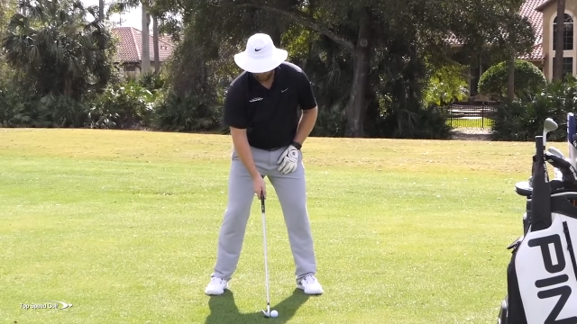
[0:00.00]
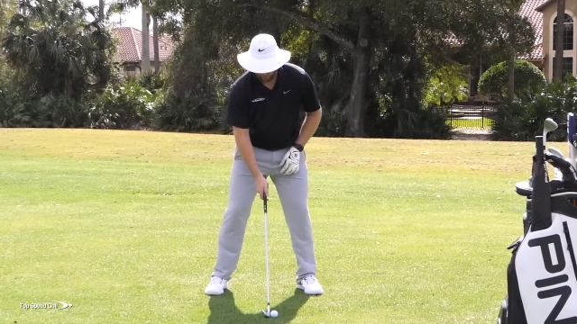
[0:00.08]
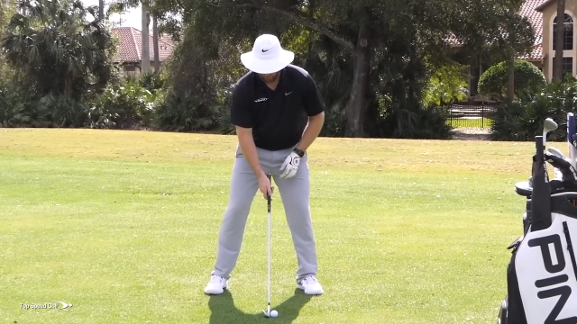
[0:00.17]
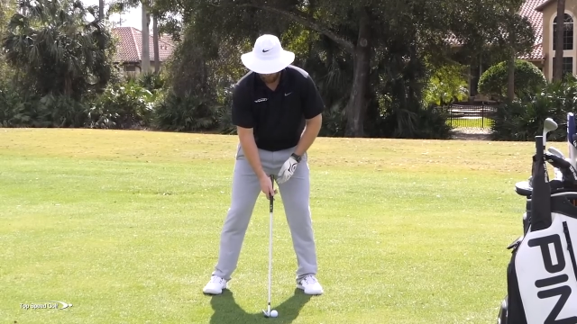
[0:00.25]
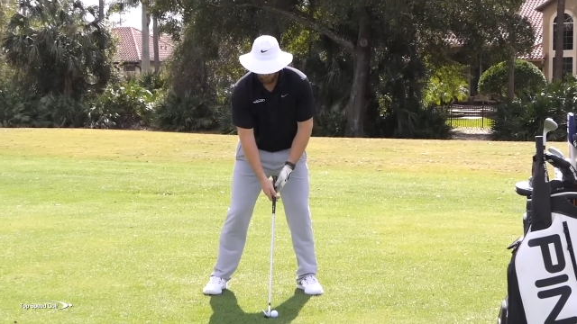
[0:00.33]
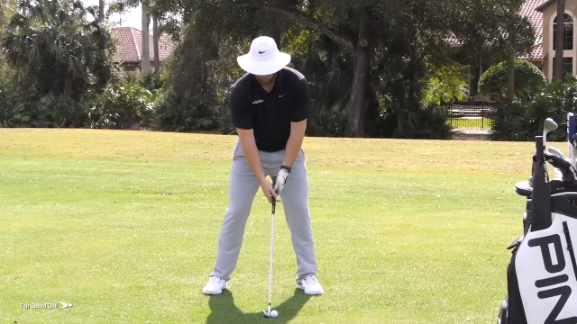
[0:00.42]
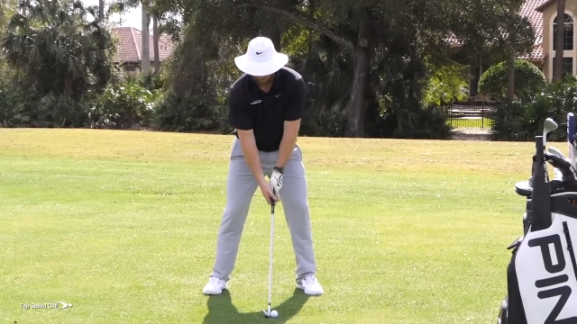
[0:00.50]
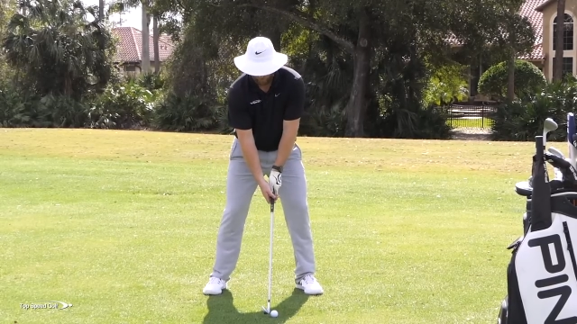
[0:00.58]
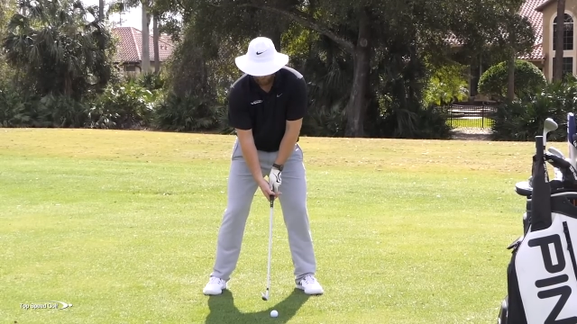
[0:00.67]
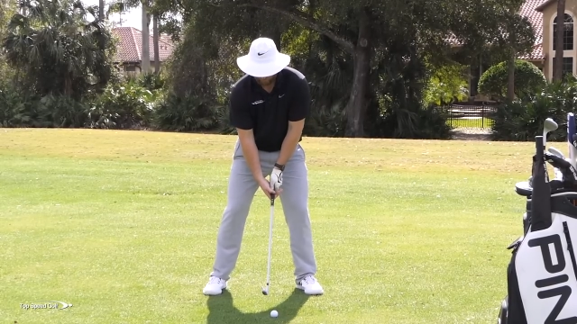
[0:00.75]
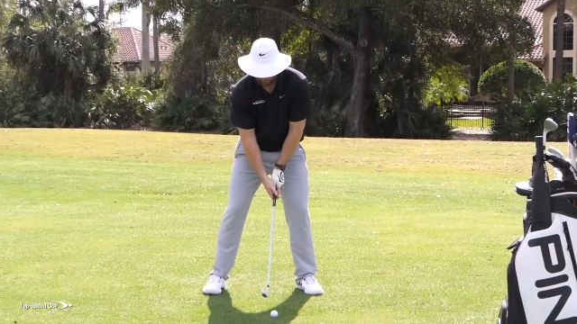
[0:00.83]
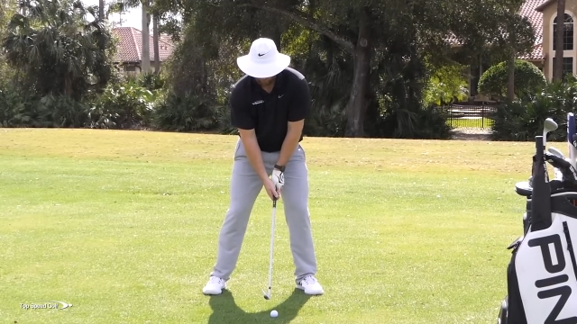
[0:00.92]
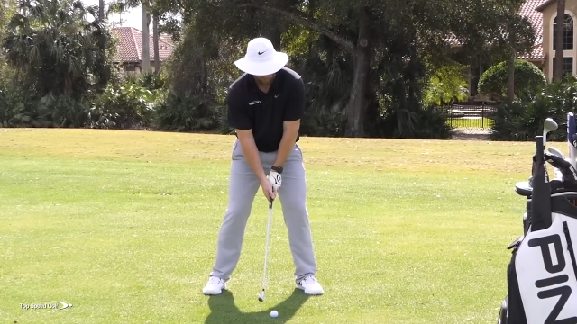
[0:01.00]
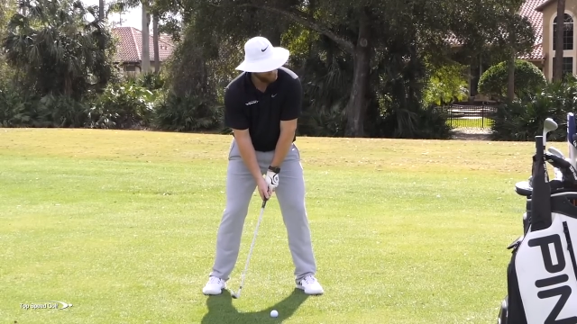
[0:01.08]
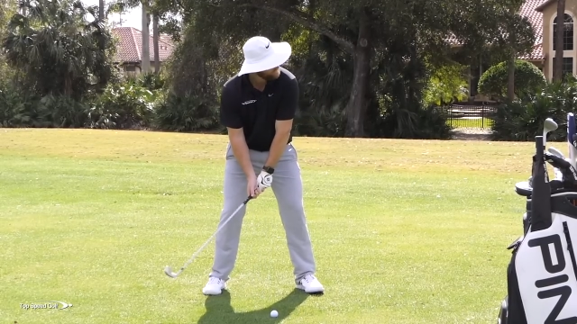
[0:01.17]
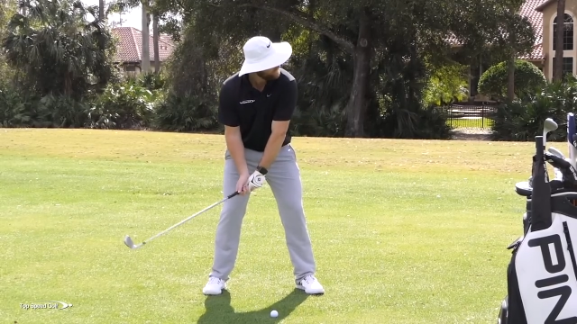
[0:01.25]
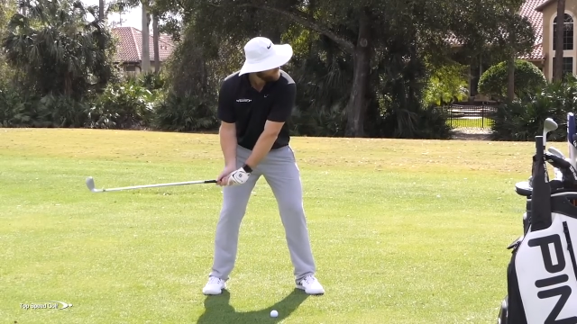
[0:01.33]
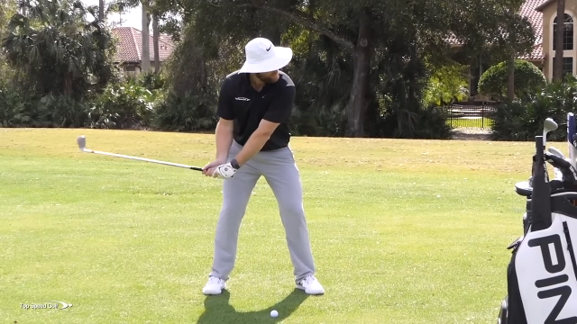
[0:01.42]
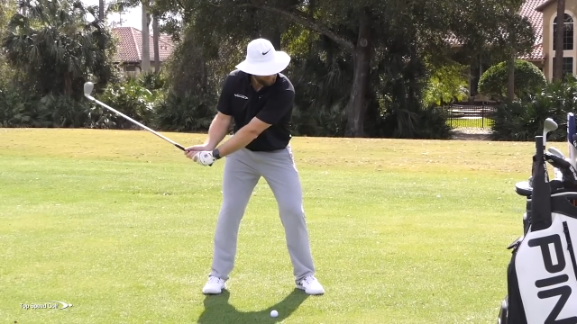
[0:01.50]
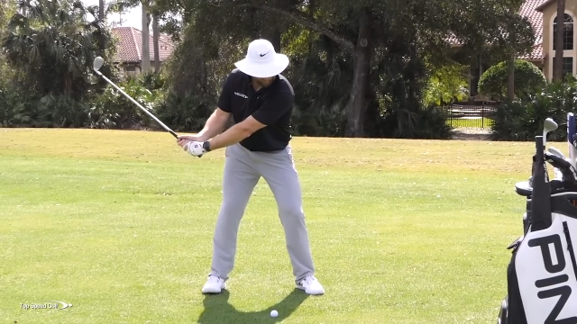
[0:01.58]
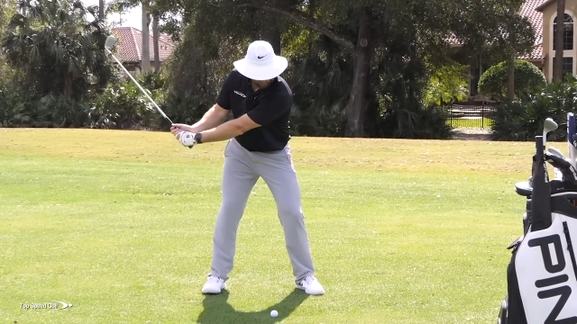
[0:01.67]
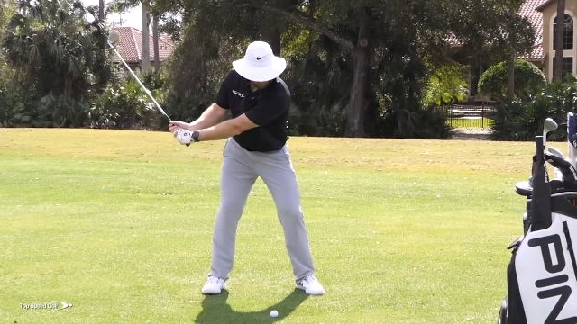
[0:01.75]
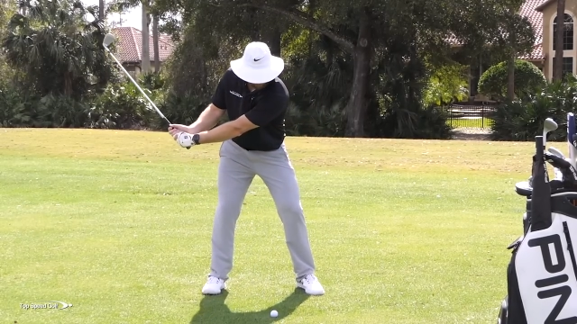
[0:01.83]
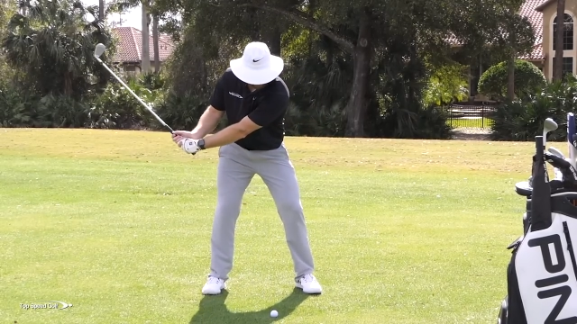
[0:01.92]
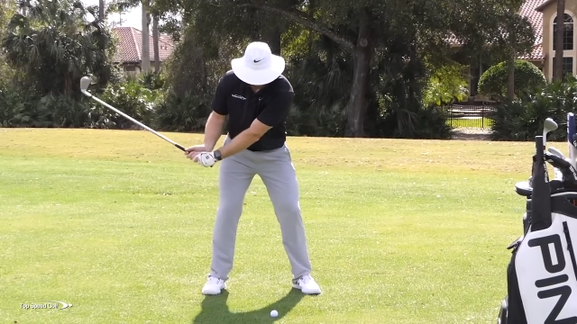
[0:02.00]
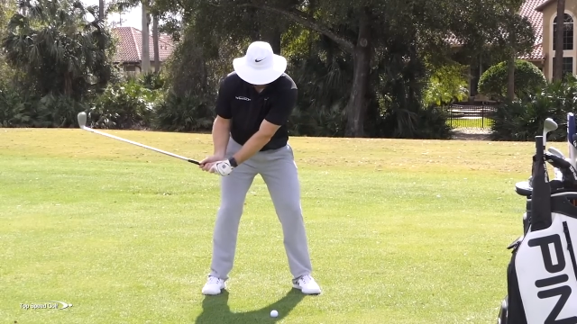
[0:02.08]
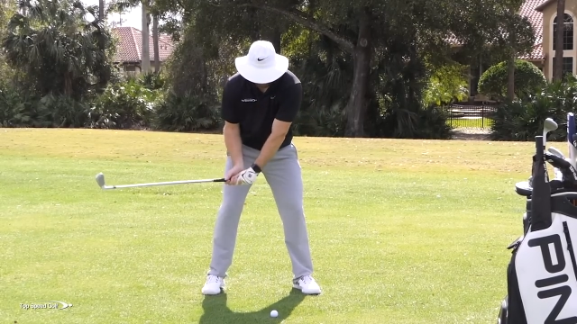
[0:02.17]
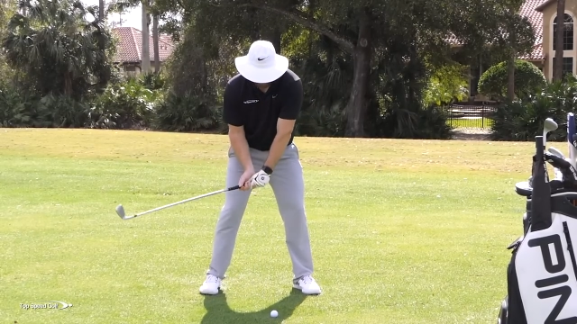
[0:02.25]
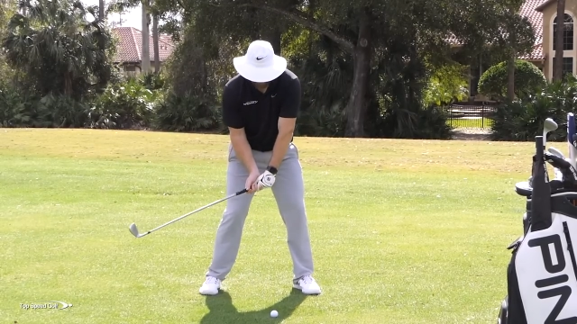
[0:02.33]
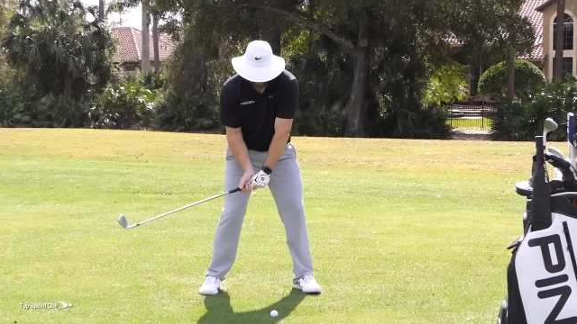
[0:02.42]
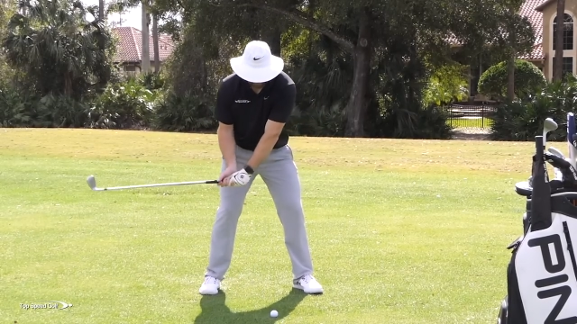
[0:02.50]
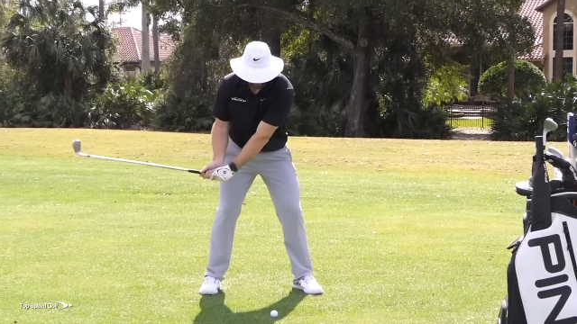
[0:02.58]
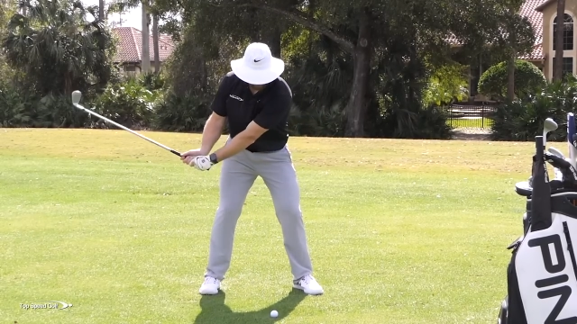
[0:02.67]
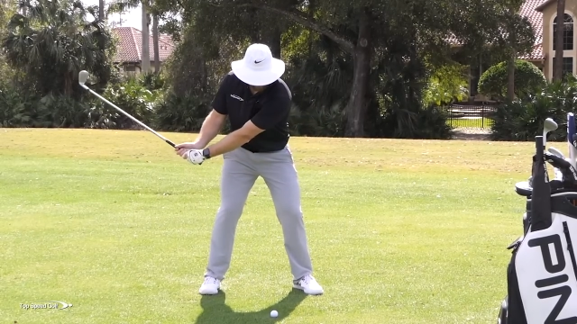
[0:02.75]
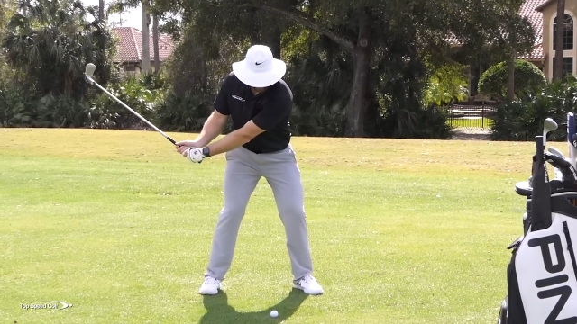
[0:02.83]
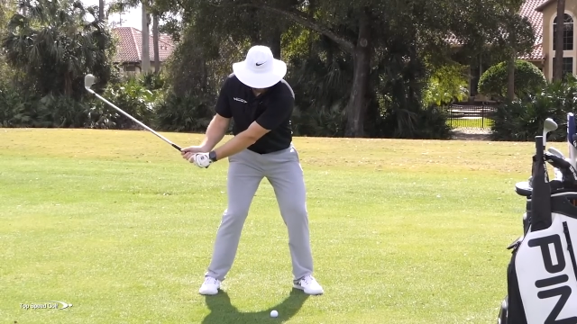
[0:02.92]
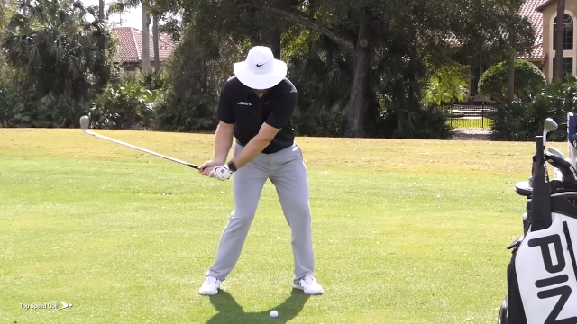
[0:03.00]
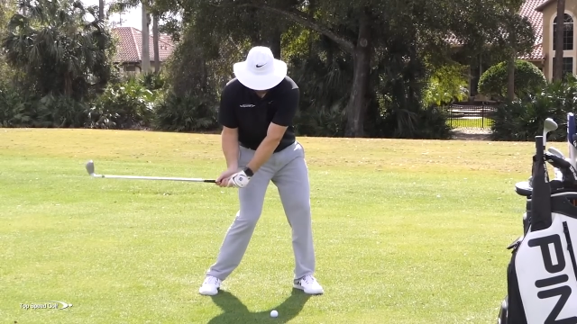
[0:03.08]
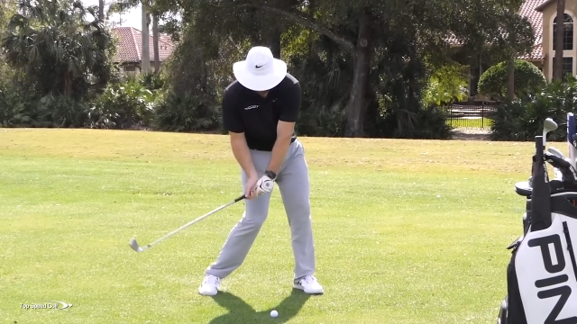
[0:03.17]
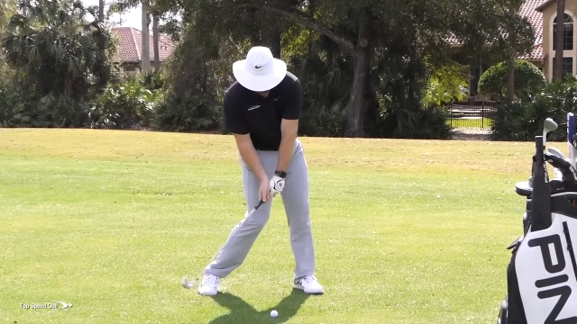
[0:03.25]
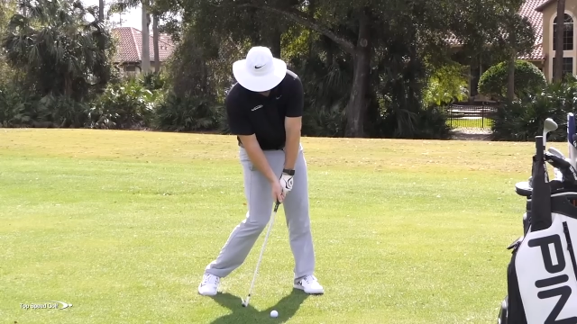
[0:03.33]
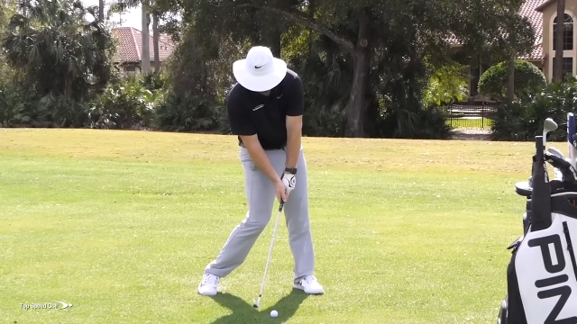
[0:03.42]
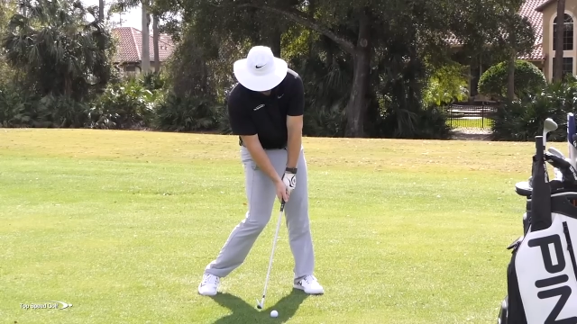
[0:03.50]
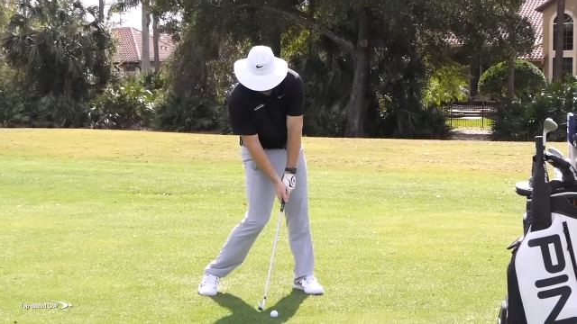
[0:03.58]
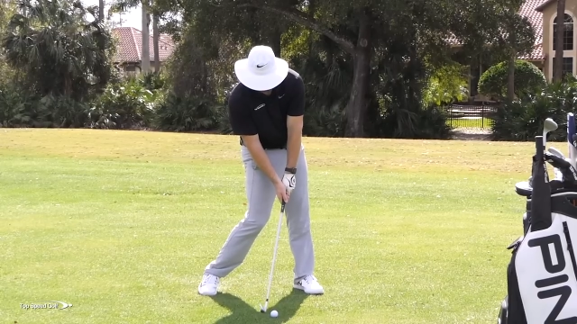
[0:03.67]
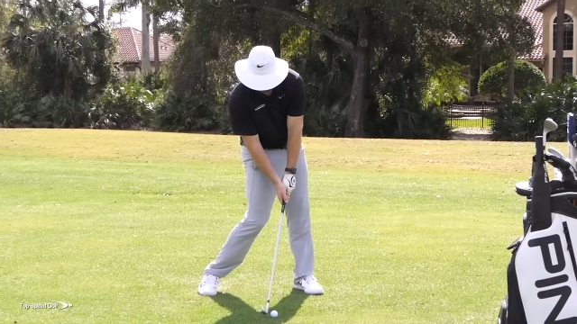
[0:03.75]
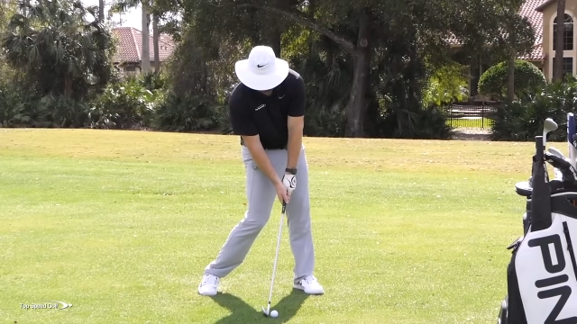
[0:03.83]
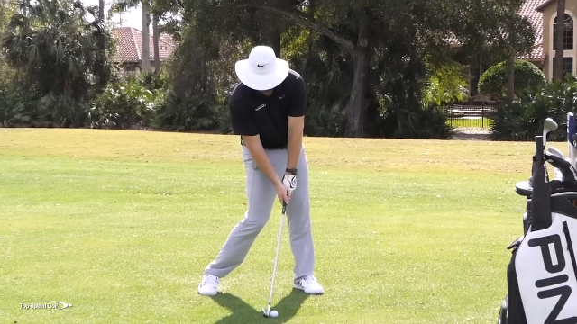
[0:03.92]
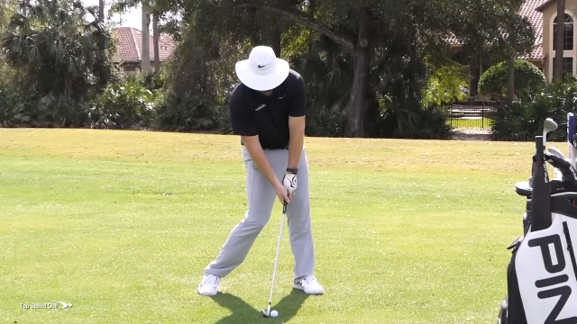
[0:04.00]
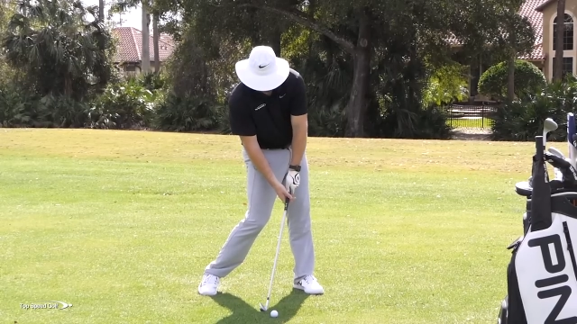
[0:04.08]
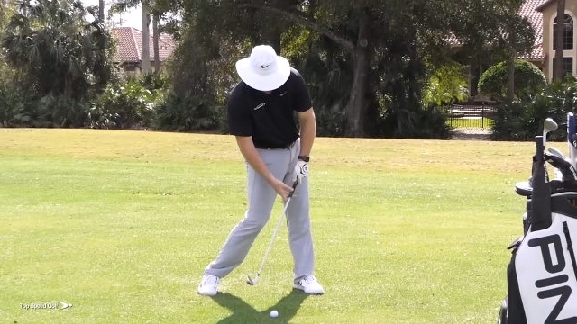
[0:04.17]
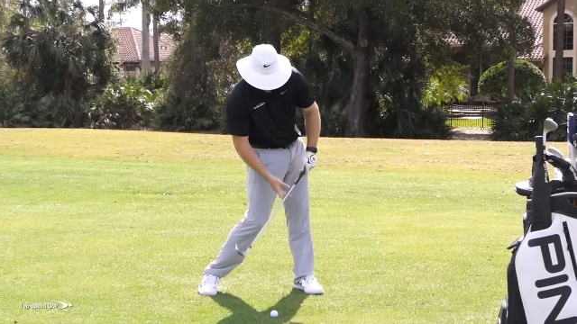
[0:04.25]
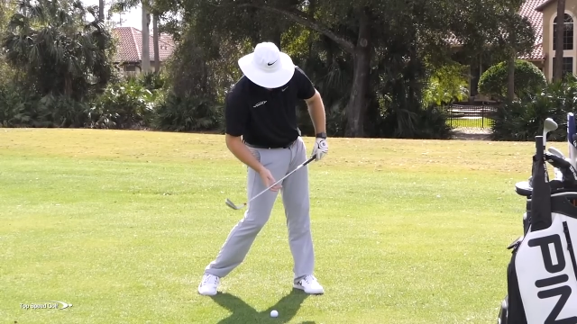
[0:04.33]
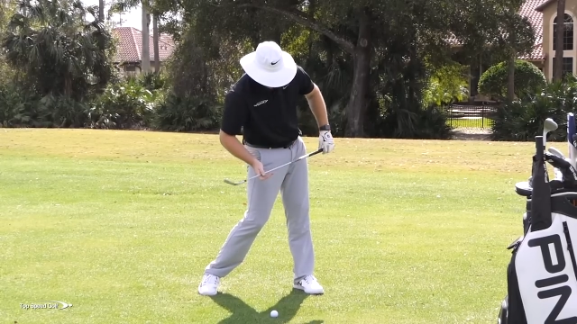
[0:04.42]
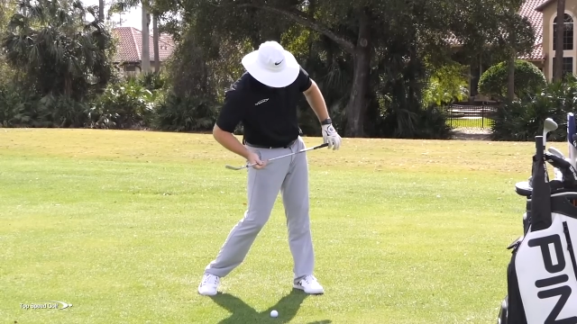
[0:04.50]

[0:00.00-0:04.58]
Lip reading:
No face is visible, so there are no lips to read.